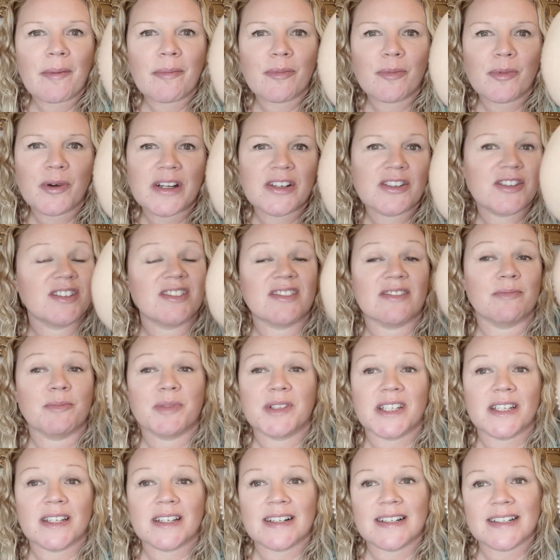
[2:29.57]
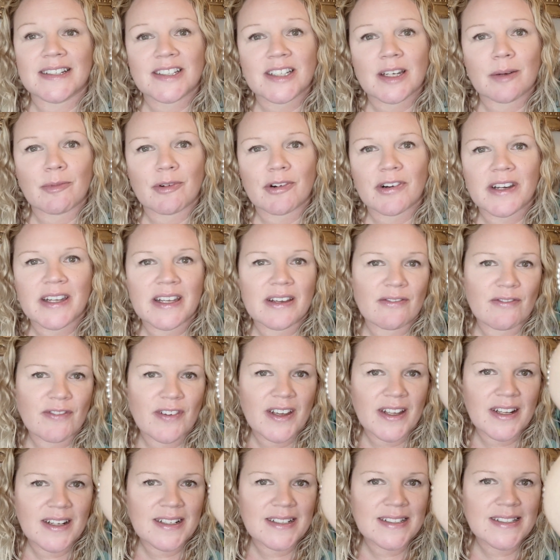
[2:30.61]
which isn't particularly shimmery in
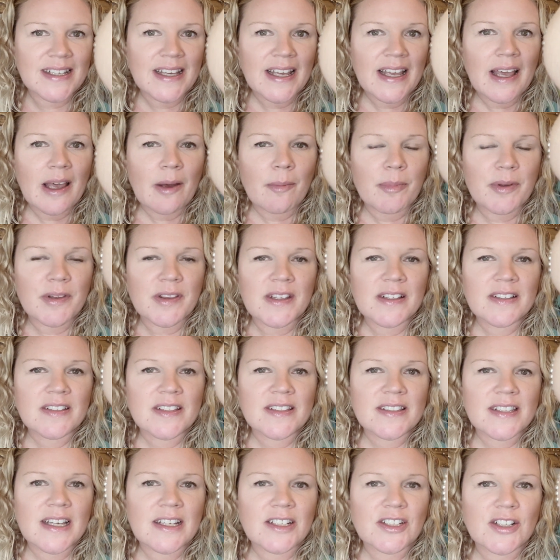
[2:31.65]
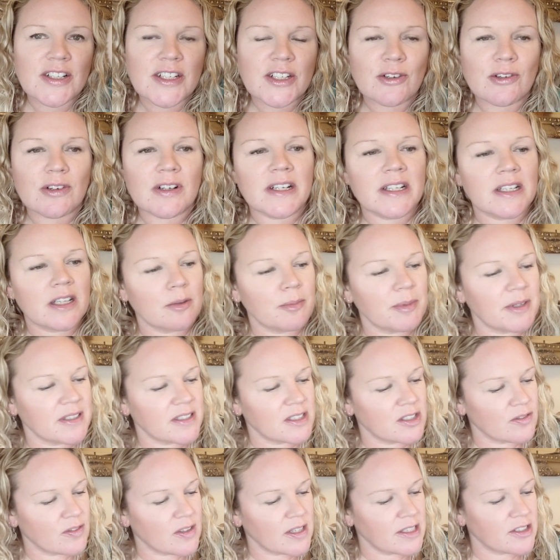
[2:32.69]
fairness. But this has actually got little
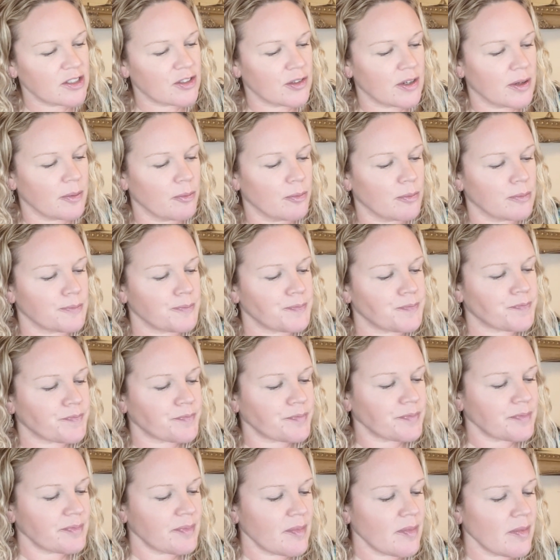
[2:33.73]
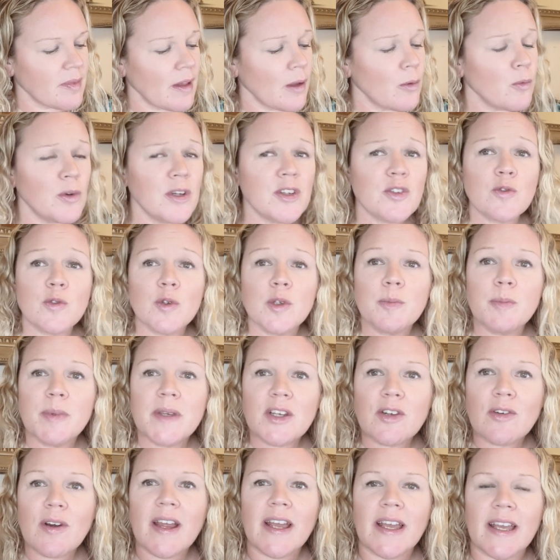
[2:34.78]
bits of glitter in, which would be
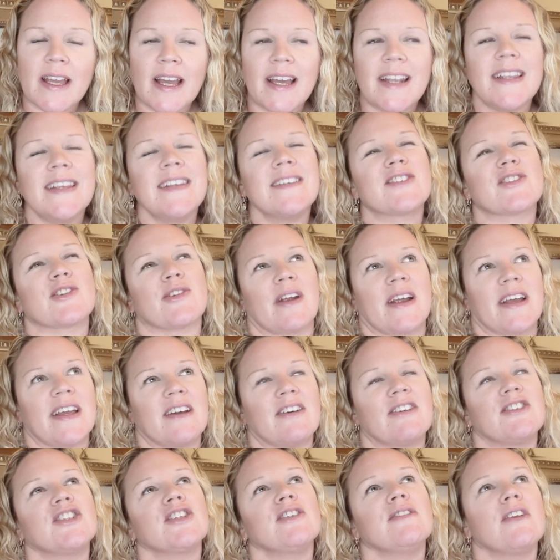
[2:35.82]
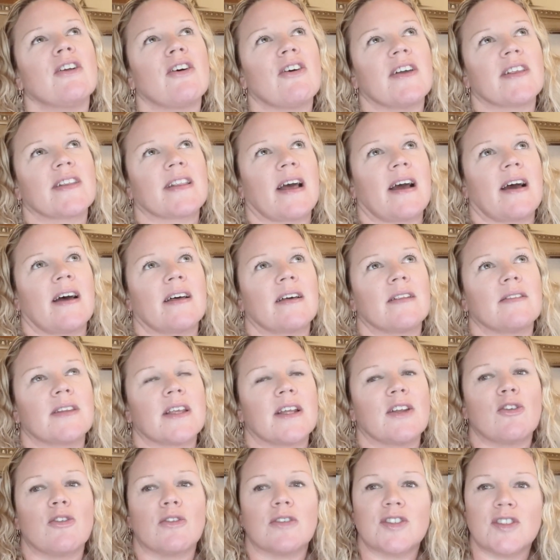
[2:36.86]
great, and is great. I do like that.
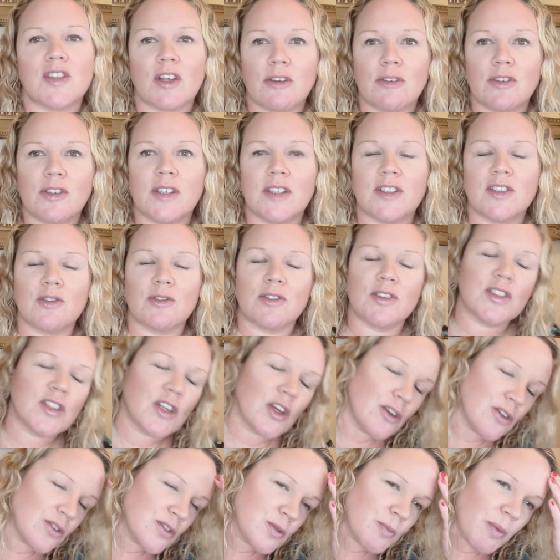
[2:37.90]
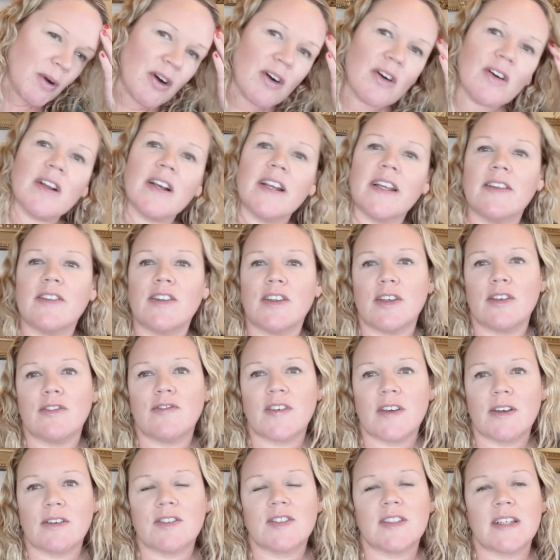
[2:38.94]
It's not so sparkly that you
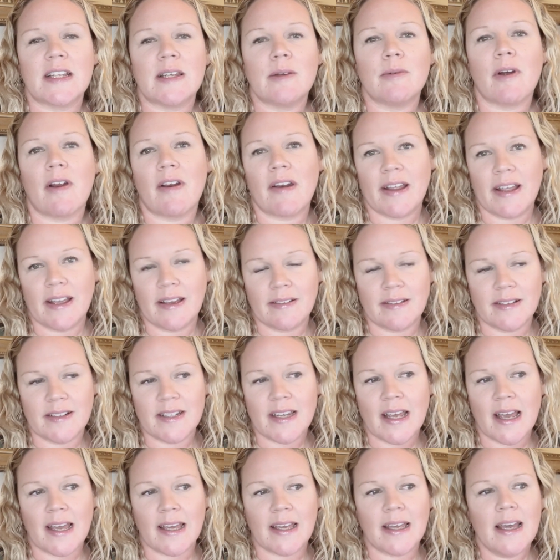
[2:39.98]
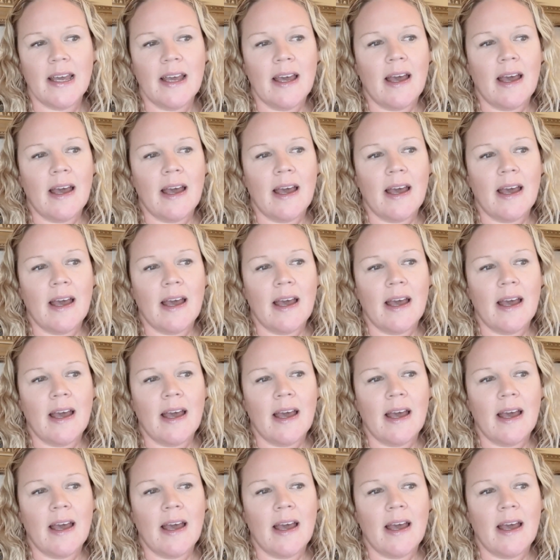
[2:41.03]
feel silly wearing it in the day,